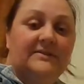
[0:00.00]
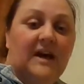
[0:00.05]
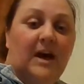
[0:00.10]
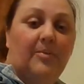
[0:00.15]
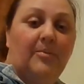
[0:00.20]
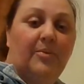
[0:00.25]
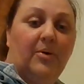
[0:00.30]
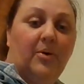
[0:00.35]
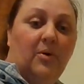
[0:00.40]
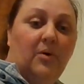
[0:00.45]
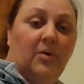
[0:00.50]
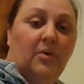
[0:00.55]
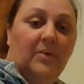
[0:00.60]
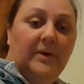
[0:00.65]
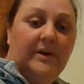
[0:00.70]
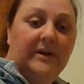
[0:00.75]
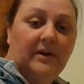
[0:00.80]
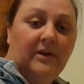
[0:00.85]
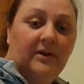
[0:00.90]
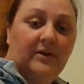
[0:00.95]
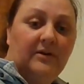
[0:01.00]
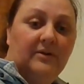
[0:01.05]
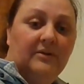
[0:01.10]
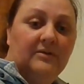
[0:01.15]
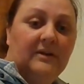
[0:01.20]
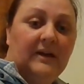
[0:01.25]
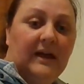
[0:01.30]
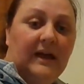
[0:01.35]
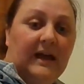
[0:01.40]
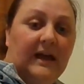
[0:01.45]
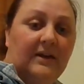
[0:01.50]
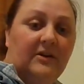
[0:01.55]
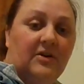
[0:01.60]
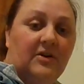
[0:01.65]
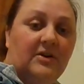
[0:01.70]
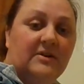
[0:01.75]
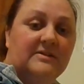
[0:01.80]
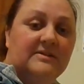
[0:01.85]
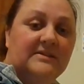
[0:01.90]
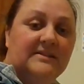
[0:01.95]
a poor widow and
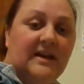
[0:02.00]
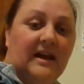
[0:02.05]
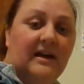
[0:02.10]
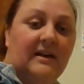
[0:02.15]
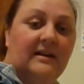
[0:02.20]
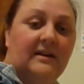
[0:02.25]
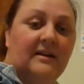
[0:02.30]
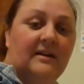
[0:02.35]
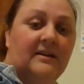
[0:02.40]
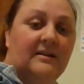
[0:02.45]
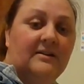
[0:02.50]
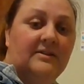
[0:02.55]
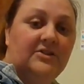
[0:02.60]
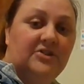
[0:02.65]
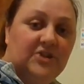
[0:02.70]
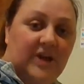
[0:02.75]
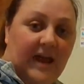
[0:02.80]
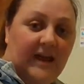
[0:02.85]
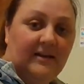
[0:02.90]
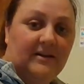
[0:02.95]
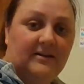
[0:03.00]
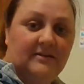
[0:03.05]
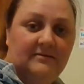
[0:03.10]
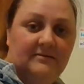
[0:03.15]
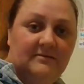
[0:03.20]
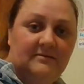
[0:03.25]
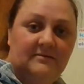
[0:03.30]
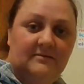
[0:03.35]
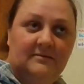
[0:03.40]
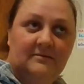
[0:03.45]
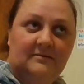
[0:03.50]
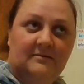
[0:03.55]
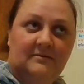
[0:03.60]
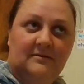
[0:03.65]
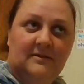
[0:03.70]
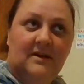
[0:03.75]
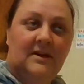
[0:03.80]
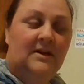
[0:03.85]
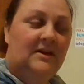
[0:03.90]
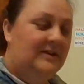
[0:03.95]
her son, Jack.
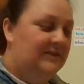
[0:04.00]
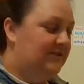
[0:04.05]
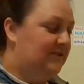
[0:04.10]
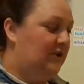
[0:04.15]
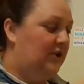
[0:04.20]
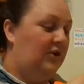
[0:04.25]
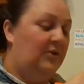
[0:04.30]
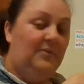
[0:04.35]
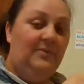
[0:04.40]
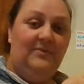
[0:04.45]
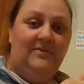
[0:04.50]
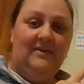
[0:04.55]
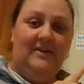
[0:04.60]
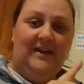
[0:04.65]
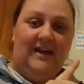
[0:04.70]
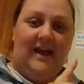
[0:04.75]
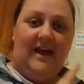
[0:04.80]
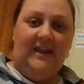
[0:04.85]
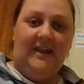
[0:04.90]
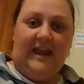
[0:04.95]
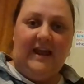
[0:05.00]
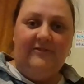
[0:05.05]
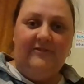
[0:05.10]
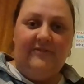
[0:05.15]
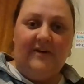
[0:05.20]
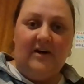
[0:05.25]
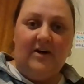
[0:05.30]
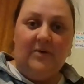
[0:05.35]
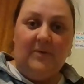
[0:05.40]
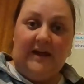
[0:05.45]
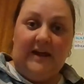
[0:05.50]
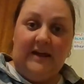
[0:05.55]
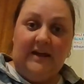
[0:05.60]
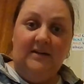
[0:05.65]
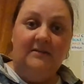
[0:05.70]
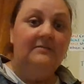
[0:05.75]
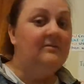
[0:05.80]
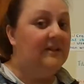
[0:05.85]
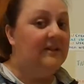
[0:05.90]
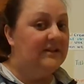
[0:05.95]
So, a land far
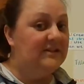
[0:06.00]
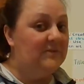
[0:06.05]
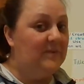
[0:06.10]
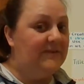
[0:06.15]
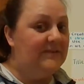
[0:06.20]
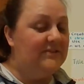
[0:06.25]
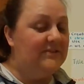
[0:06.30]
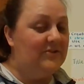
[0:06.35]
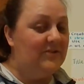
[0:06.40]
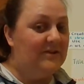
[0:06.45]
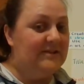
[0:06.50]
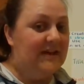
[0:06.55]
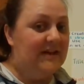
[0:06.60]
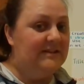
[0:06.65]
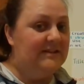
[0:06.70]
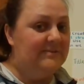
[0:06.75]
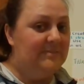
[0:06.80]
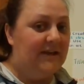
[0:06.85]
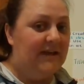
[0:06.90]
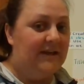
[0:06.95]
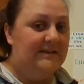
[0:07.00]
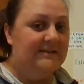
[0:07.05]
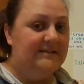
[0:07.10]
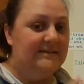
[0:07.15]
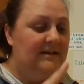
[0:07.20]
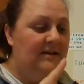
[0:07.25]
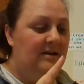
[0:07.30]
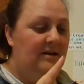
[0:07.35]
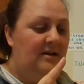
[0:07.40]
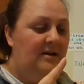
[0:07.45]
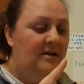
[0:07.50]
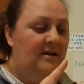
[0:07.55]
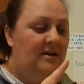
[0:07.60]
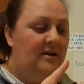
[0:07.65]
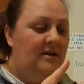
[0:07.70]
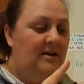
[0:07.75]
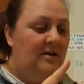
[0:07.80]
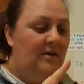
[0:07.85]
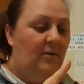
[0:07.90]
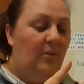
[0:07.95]
away, that's where the story takes place.
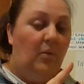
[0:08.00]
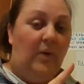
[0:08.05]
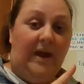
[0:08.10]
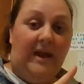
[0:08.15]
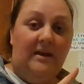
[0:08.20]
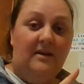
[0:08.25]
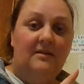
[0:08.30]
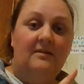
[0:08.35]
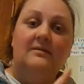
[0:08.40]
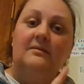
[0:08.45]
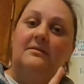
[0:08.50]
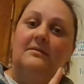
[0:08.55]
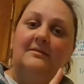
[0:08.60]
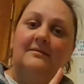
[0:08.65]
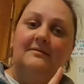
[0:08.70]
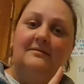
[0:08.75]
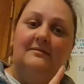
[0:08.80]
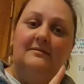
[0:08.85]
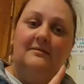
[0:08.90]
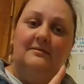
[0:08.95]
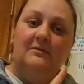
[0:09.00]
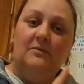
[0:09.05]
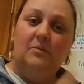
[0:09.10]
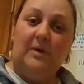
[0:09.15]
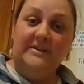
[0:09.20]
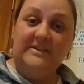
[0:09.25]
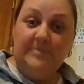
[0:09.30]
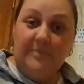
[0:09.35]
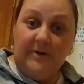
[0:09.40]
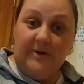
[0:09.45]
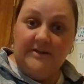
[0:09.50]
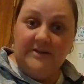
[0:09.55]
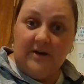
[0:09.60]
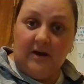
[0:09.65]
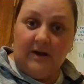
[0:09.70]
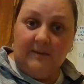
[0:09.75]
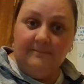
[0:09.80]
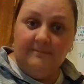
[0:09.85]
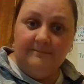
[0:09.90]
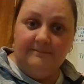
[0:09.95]
When, once upon a
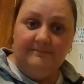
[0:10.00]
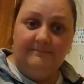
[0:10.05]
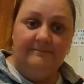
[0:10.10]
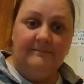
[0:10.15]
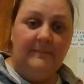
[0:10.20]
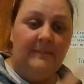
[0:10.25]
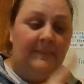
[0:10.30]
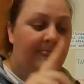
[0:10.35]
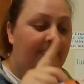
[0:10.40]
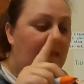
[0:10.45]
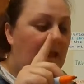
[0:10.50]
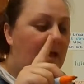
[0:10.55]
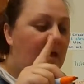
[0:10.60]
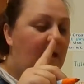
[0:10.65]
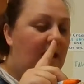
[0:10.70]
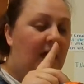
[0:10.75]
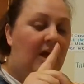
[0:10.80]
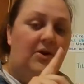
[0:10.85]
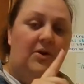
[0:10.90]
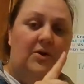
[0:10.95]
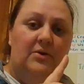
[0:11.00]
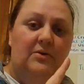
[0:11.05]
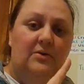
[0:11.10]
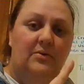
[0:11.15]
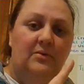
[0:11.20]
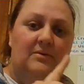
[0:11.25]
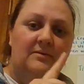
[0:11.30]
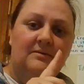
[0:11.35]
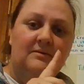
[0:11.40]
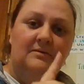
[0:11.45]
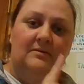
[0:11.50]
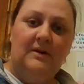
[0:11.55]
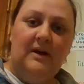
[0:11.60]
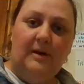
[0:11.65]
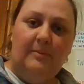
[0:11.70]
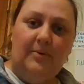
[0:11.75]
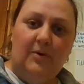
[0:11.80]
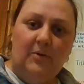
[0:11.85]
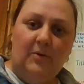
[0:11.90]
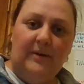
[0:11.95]
time, and who?
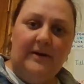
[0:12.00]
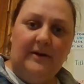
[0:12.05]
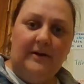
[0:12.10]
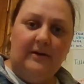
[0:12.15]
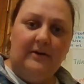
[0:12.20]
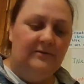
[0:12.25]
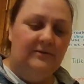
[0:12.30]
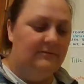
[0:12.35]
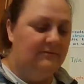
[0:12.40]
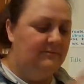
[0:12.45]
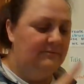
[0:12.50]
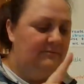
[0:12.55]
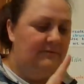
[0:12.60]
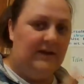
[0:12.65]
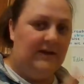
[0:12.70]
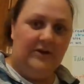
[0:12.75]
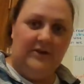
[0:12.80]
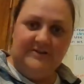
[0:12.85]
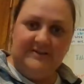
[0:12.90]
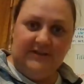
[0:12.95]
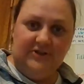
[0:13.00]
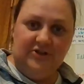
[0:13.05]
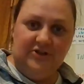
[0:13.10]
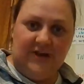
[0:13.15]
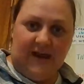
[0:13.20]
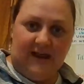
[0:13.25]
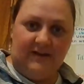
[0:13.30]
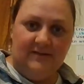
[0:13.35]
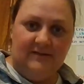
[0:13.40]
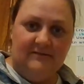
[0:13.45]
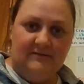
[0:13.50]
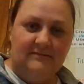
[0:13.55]
A poor widow and her son, Jack.